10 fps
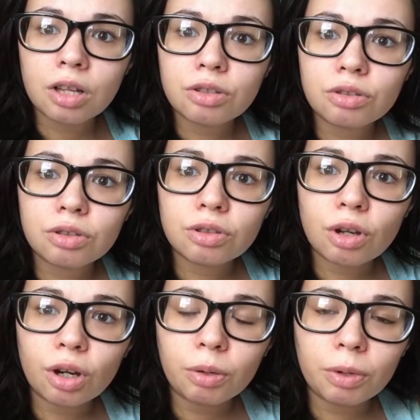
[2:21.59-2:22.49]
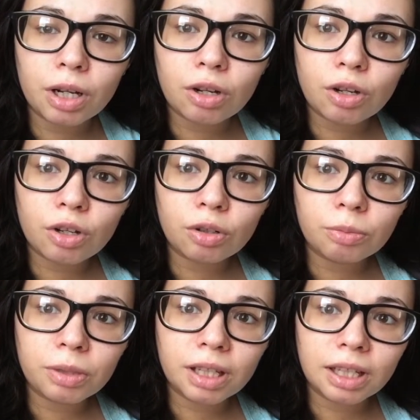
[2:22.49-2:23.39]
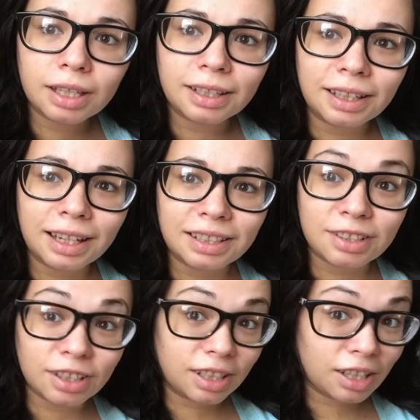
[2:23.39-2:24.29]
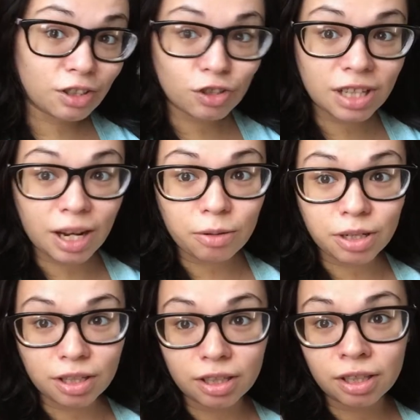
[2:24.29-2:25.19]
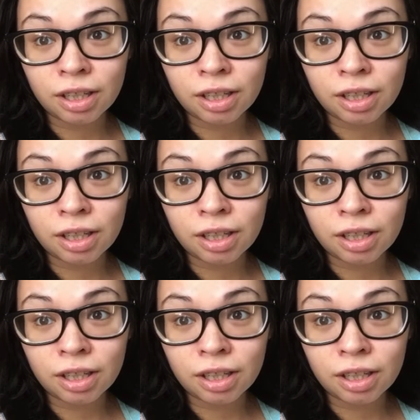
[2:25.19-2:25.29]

So I went home, and I took another shower.